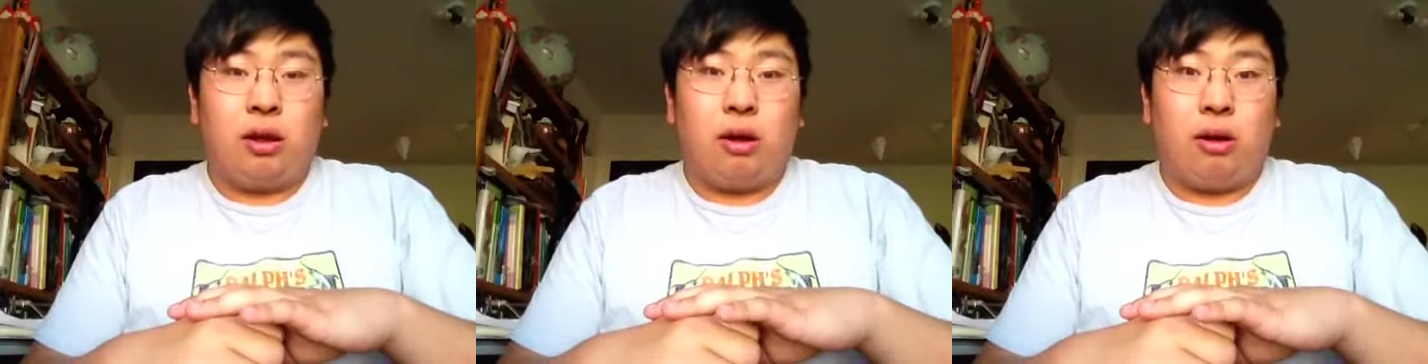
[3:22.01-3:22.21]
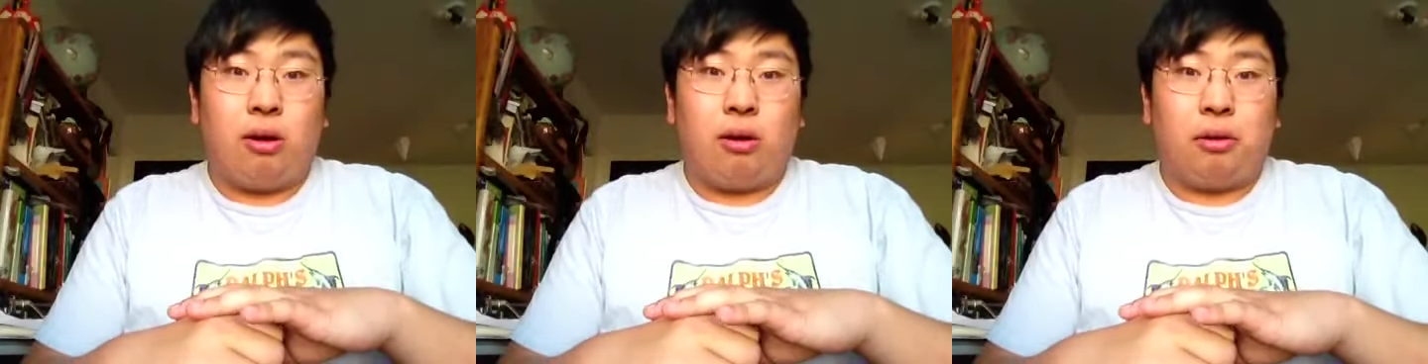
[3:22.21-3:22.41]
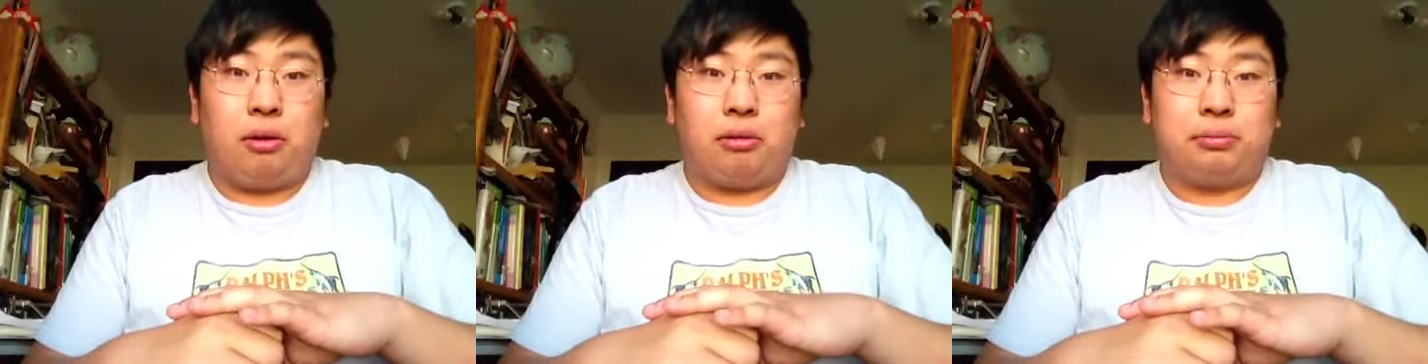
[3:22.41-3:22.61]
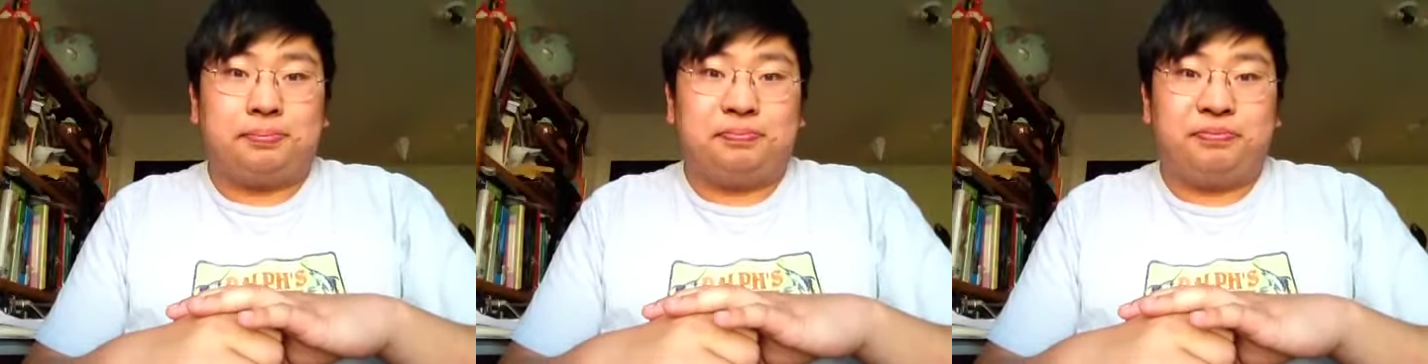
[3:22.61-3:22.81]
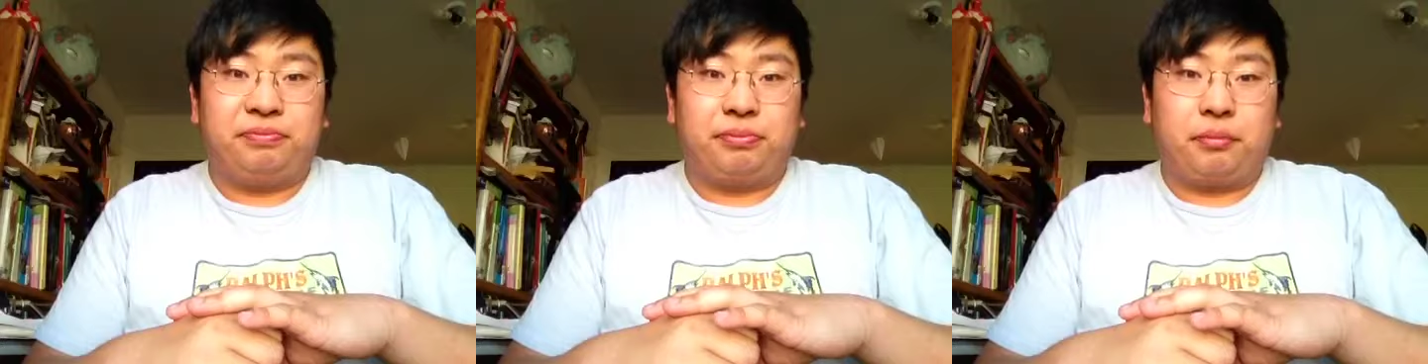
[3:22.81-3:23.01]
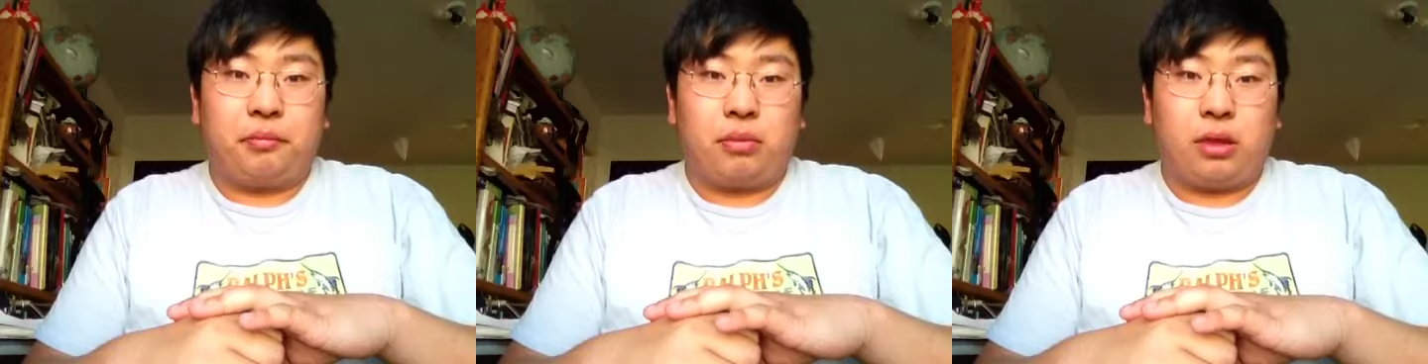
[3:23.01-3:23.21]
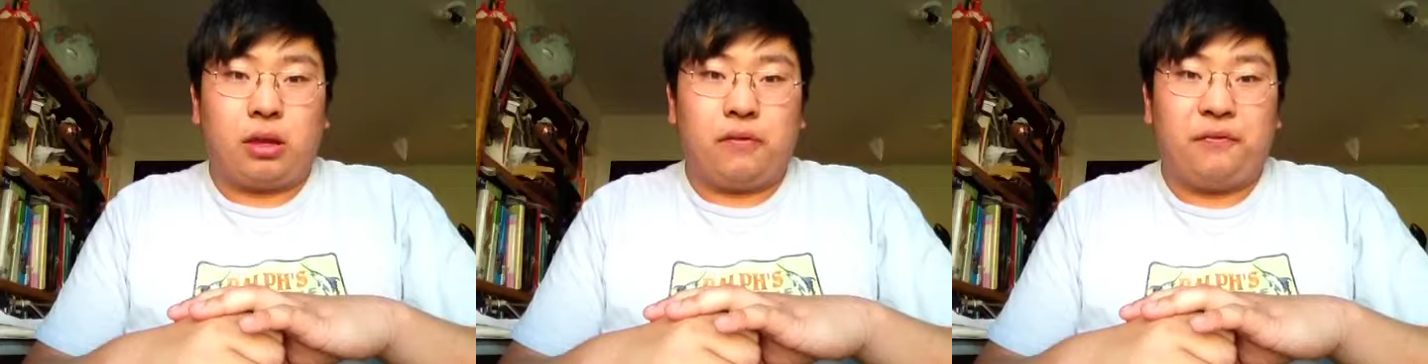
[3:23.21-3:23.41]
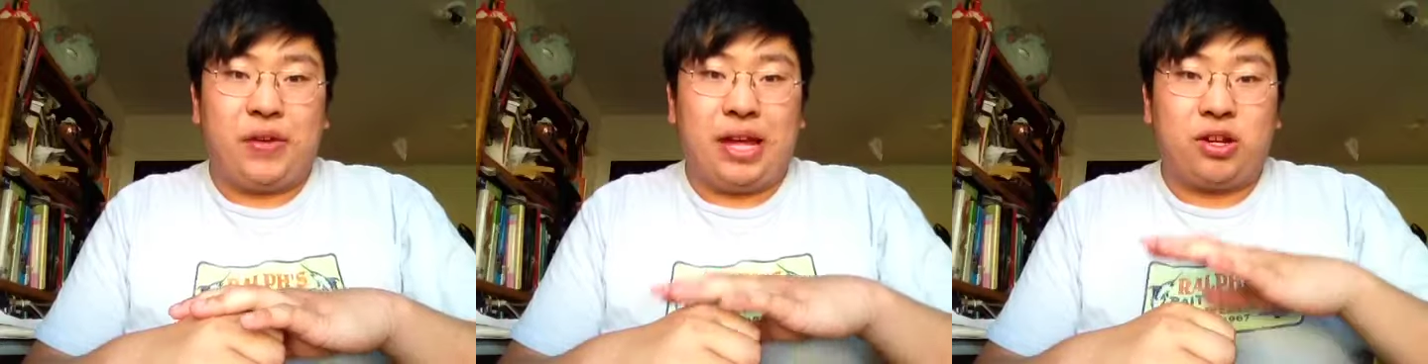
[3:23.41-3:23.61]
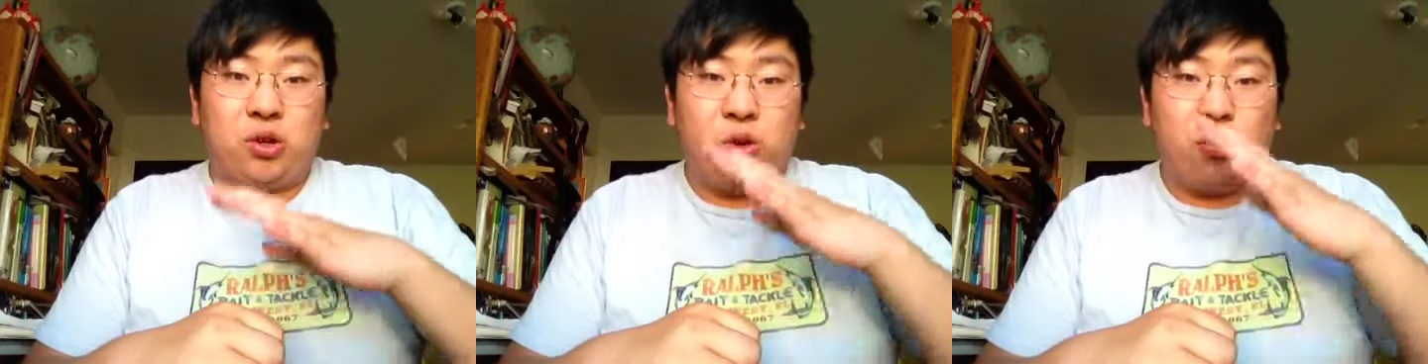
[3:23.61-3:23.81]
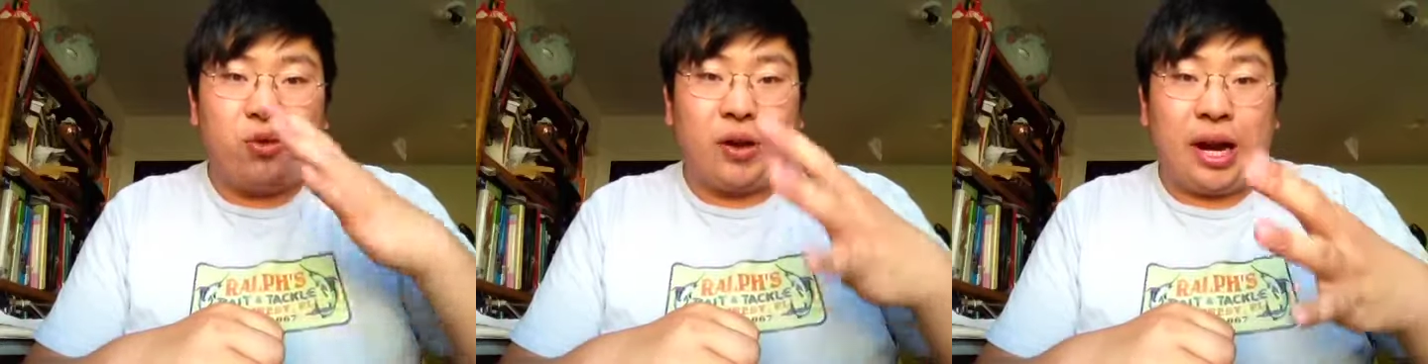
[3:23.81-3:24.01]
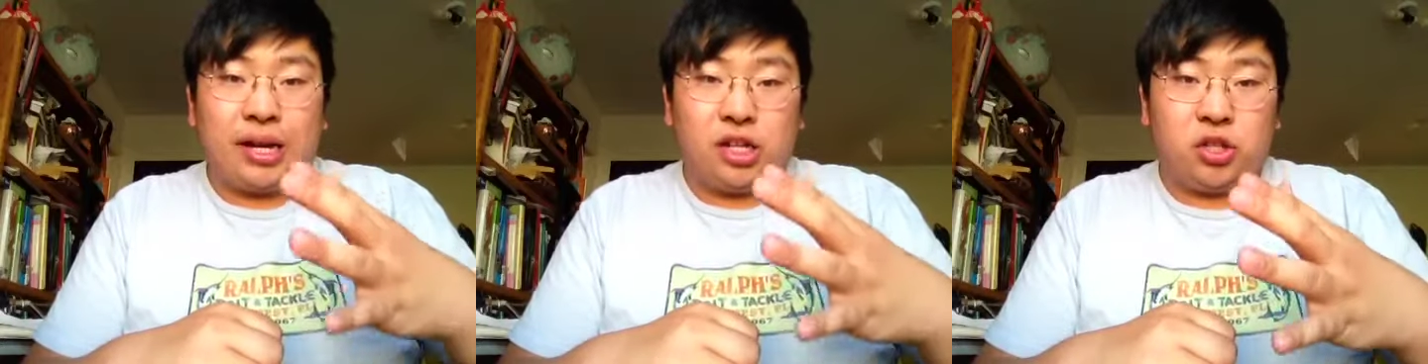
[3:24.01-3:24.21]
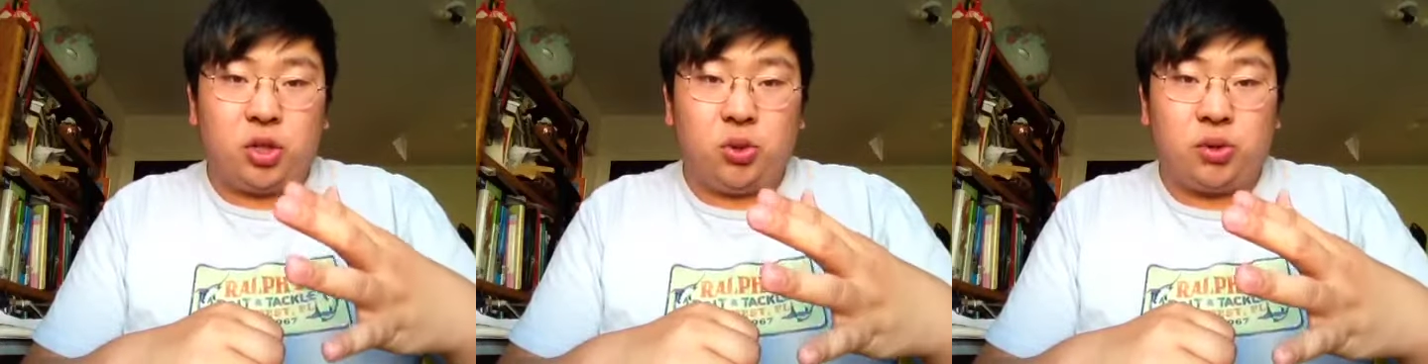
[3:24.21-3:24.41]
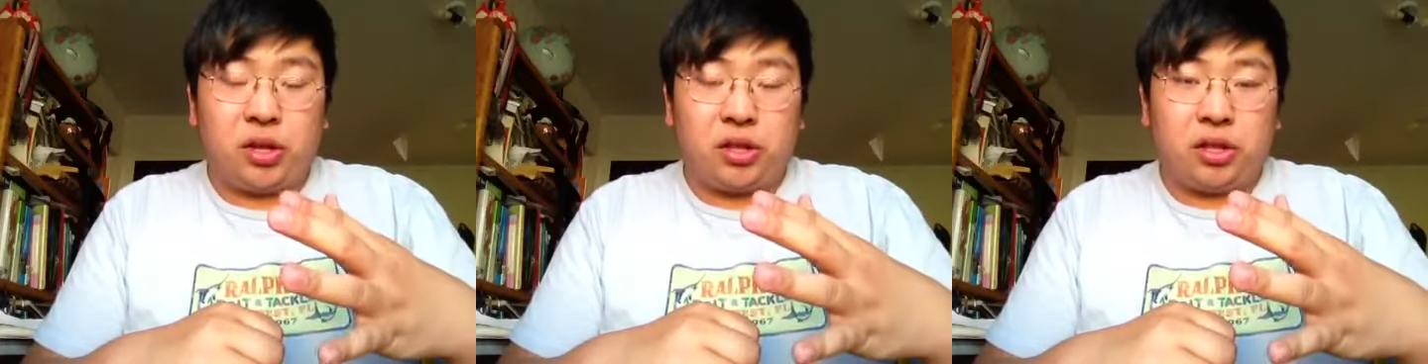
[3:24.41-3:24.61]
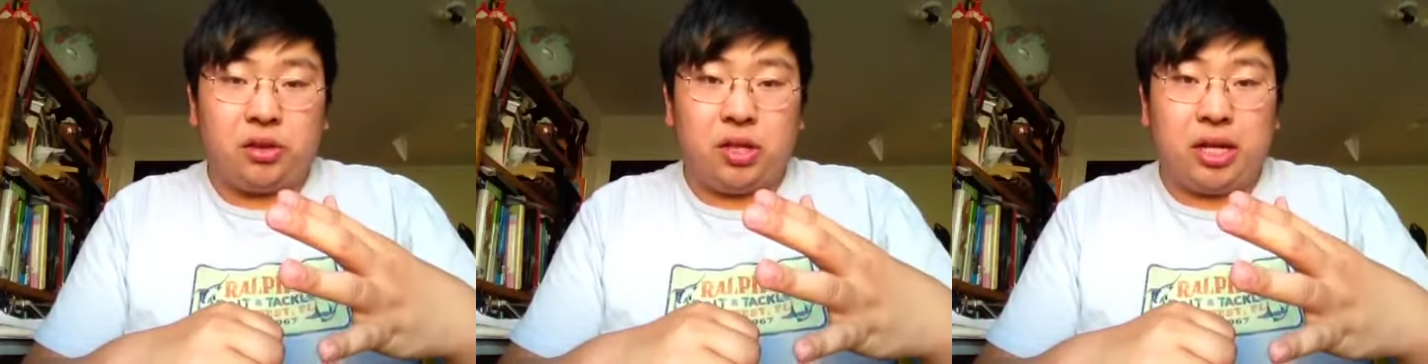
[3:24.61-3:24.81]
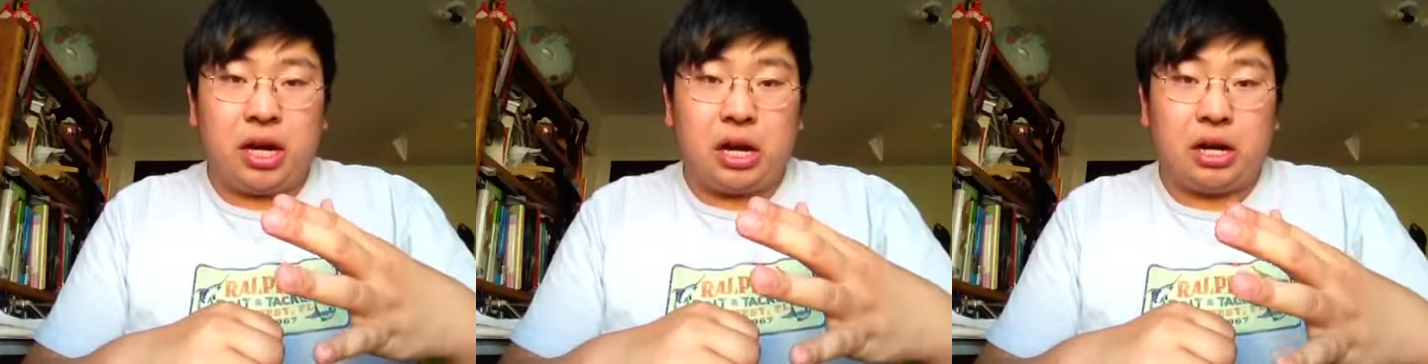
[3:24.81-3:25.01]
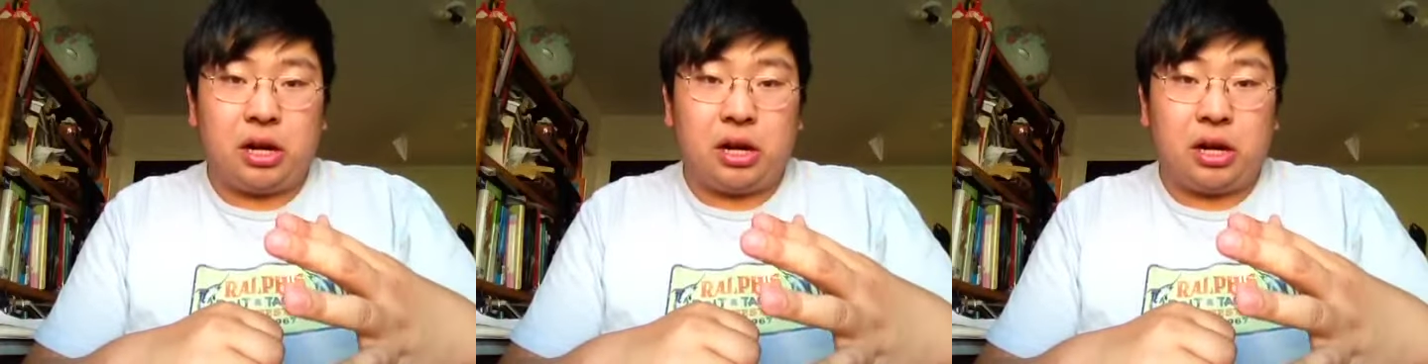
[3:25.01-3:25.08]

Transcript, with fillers: Um, Vancouver had a 2 0 lead on